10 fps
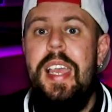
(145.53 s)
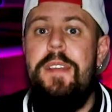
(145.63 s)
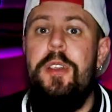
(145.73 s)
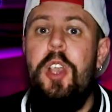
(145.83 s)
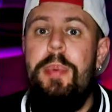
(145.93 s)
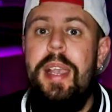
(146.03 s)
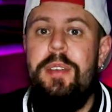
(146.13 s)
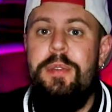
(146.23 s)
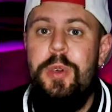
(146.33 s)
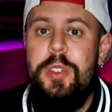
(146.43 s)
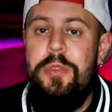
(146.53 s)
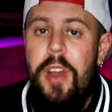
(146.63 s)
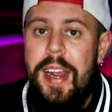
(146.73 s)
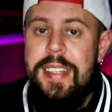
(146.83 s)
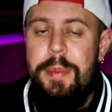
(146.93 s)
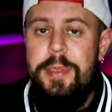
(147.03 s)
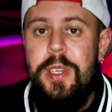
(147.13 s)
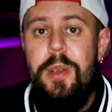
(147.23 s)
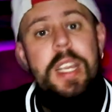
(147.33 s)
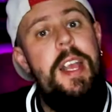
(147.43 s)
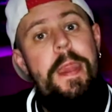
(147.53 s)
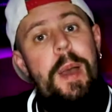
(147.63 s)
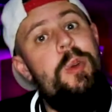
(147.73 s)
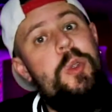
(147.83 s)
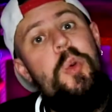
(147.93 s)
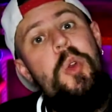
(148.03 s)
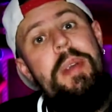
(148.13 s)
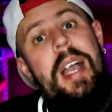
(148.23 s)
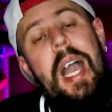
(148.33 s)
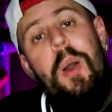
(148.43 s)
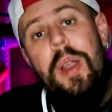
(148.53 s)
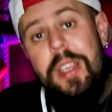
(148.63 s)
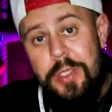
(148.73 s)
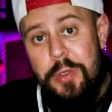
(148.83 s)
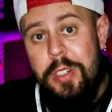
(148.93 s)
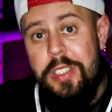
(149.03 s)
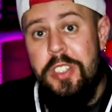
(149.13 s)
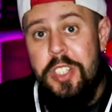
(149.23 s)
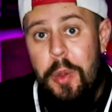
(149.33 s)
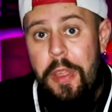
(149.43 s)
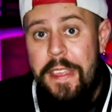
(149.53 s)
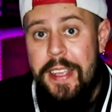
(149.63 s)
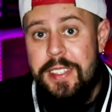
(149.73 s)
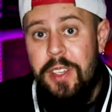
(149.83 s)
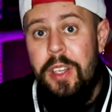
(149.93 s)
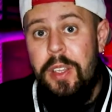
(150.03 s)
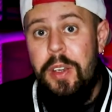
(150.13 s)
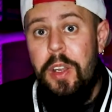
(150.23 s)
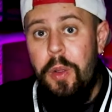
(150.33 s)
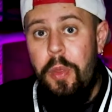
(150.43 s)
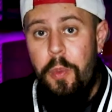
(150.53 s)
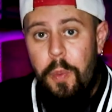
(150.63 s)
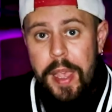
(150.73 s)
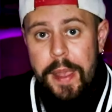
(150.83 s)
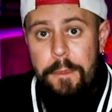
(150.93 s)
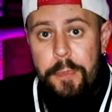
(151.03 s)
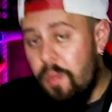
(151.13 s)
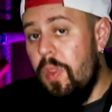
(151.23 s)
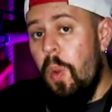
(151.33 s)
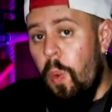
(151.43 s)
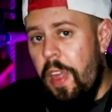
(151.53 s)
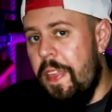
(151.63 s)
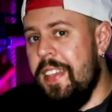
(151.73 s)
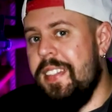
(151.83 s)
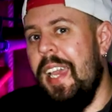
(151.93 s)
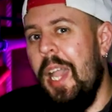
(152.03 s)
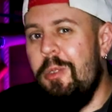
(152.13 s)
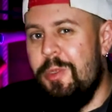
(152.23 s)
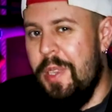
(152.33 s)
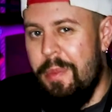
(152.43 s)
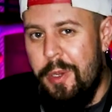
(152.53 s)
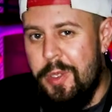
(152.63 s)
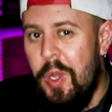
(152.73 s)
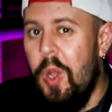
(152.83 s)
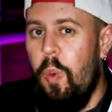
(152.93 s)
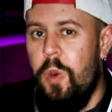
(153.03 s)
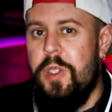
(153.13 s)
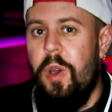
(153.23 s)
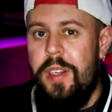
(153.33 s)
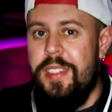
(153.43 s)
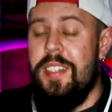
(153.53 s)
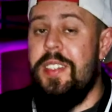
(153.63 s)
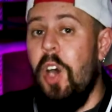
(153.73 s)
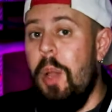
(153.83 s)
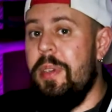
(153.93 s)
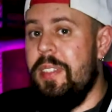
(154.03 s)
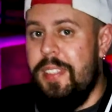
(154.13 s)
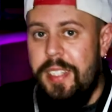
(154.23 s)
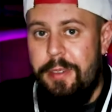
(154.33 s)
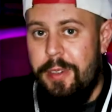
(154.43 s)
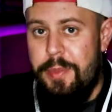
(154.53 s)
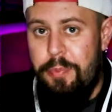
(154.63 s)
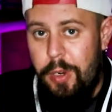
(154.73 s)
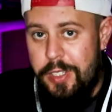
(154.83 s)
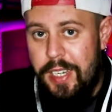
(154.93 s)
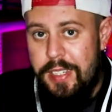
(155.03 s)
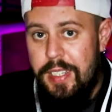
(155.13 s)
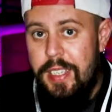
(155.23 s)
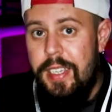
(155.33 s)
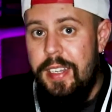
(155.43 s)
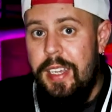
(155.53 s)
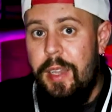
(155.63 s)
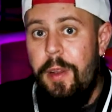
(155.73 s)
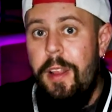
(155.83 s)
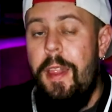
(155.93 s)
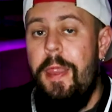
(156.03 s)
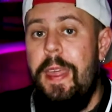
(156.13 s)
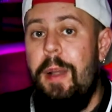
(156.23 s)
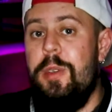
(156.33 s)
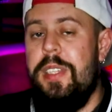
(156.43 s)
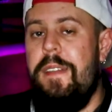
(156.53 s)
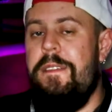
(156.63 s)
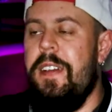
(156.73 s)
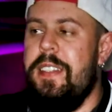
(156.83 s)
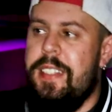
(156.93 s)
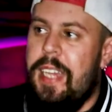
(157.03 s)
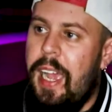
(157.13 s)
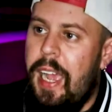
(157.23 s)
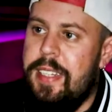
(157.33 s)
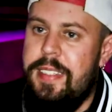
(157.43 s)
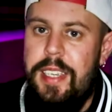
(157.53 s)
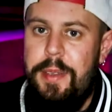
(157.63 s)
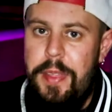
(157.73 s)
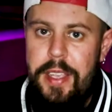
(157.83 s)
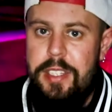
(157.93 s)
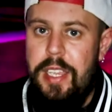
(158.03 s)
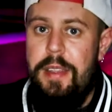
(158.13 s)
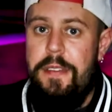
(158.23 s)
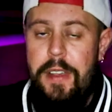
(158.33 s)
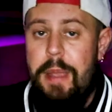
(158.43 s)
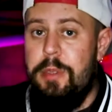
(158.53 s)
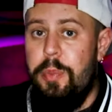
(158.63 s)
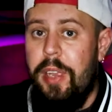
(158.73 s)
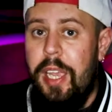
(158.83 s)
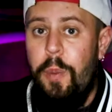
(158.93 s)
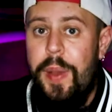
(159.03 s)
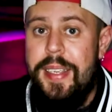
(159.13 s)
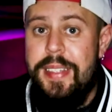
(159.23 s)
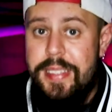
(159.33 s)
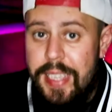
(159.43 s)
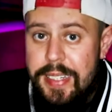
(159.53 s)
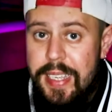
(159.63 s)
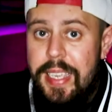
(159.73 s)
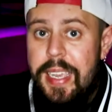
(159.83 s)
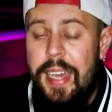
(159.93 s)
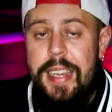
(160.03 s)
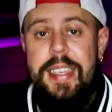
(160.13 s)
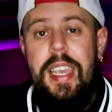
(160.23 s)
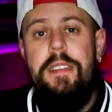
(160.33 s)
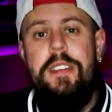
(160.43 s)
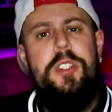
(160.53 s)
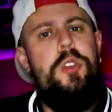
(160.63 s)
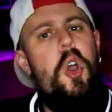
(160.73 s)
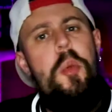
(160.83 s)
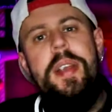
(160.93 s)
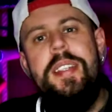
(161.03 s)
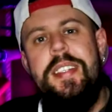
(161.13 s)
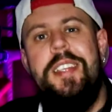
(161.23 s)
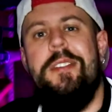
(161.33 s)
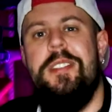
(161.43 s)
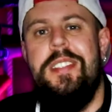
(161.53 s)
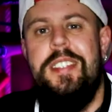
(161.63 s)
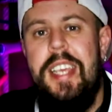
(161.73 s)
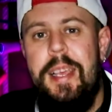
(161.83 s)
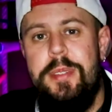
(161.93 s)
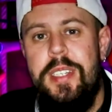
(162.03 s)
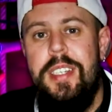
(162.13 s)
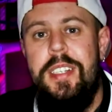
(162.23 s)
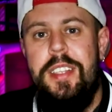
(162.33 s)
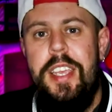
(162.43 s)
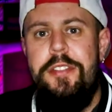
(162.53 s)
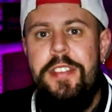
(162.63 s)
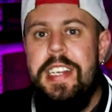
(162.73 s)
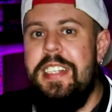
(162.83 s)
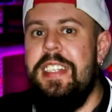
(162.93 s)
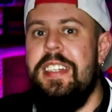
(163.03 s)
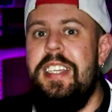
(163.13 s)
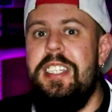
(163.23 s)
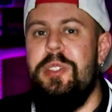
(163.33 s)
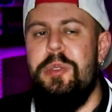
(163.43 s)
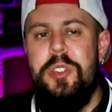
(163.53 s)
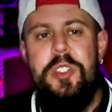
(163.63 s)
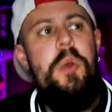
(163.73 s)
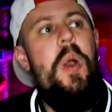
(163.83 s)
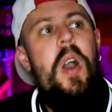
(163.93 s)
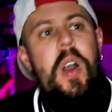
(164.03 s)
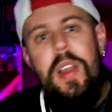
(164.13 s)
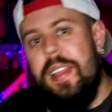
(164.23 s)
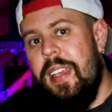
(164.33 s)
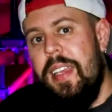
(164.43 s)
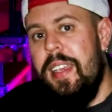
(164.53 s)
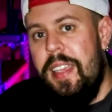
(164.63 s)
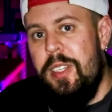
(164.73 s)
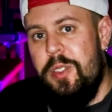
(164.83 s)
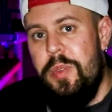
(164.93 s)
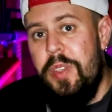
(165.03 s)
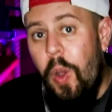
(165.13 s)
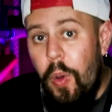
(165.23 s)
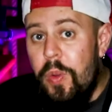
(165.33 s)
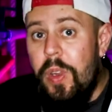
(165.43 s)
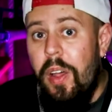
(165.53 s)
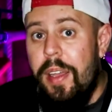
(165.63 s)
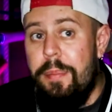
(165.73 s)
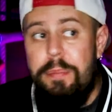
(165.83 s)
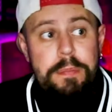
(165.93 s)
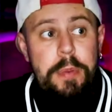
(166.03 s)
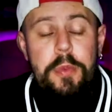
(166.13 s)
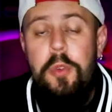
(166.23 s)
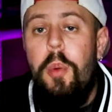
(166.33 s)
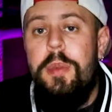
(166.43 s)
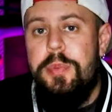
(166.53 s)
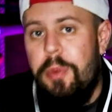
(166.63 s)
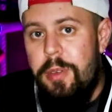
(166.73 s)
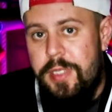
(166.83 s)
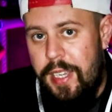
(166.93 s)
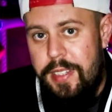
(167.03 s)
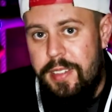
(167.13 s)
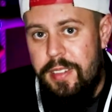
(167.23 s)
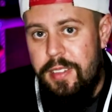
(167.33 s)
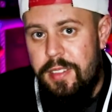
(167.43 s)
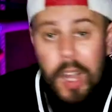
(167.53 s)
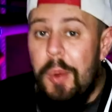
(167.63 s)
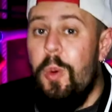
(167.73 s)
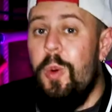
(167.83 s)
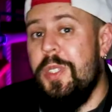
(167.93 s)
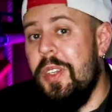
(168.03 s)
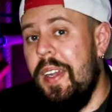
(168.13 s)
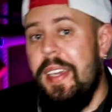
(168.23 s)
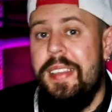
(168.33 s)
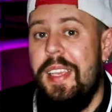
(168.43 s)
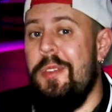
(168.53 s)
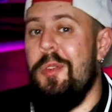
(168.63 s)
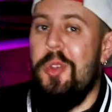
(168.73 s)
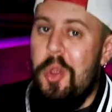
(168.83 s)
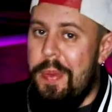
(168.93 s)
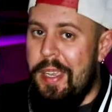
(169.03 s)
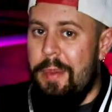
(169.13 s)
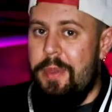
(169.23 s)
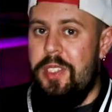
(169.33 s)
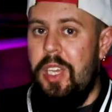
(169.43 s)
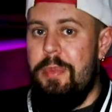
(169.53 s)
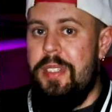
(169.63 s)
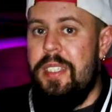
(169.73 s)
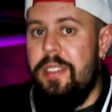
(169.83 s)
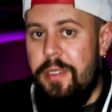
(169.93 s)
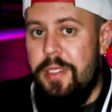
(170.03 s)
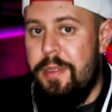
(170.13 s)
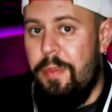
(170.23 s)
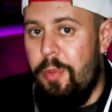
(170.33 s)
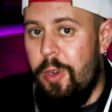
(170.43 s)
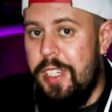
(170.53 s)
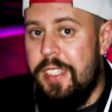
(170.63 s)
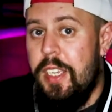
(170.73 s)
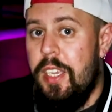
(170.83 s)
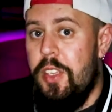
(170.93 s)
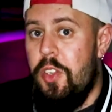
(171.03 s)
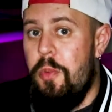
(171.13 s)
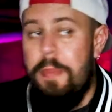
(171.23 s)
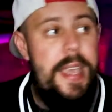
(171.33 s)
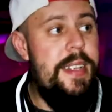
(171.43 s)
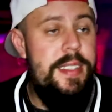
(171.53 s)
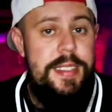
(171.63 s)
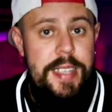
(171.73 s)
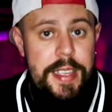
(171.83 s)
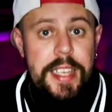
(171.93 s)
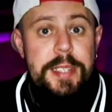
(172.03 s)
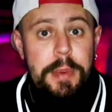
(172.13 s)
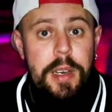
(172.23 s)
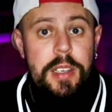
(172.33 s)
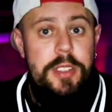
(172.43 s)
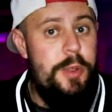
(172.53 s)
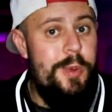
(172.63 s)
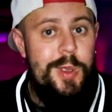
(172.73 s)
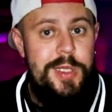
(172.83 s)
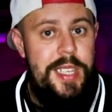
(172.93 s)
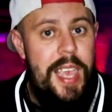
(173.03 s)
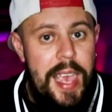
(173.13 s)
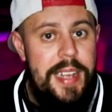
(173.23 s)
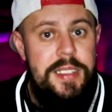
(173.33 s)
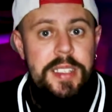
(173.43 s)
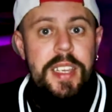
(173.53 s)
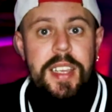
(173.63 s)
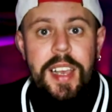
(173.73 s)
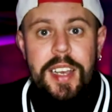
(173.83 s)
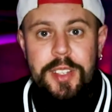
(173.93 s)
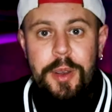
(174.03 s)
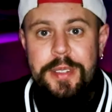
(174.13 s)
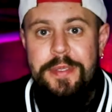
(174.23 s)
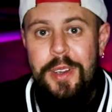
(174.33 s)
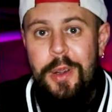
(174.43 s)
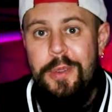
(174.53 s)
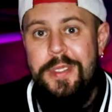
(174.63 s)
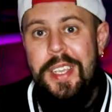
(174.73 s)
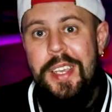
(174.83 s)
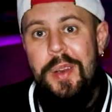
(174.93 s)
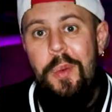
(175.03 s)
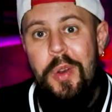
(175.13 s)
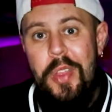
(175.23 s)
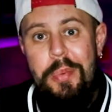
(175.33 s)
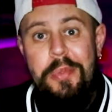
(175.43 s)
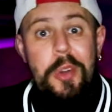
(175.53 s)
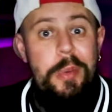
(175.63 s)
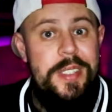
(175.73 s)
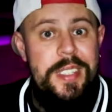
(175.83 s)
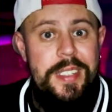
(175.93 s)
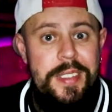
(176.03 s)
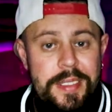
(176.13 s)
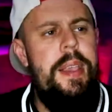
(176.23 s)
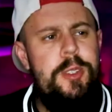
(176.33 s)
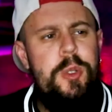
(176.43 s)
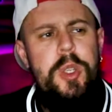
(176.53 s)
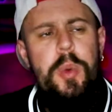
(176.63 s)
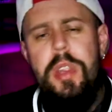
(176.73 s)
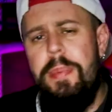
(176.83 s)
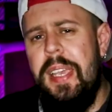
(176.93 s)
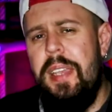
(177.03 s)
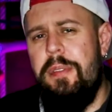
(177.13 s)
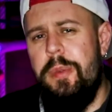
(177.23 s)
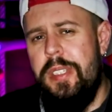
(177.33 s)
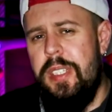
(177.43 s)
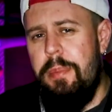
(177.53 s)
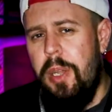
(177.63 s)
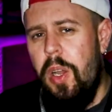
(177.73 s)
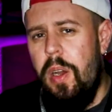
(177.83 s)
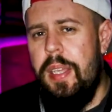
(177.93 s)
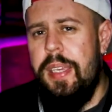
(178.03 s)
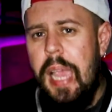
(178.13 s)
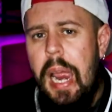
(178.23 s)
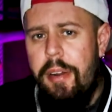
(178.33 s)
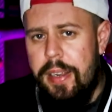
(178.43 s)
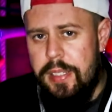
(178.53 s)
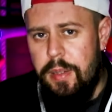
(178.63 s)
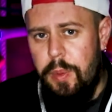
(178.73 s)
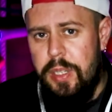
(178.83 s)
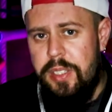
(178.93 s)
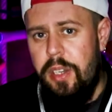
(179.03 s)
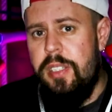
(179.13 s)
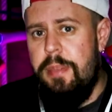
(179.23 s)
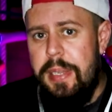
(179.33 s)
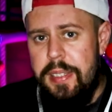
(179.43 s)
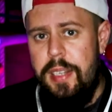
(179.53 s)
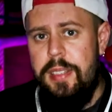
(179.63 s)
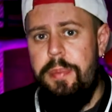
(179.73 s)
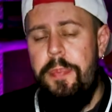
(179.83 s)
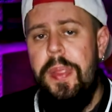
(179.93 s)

If you go back and watch Friday's episode, that was all about how I constructed the show and the things that I learned along the way. One of the things that helped me the most was Colin's Cyber Secrets project. Now, that was a fantastic thing for him to bring out when he did, and he gave so many secrets and tips that he really didn't need to so early into the online performance process. I will also add that if you do pick up the Cyber Secrets project, you may just see this mug towards the end, as I was involved in one of the performances. He was also one of the big influences in my early character when I started mentalism.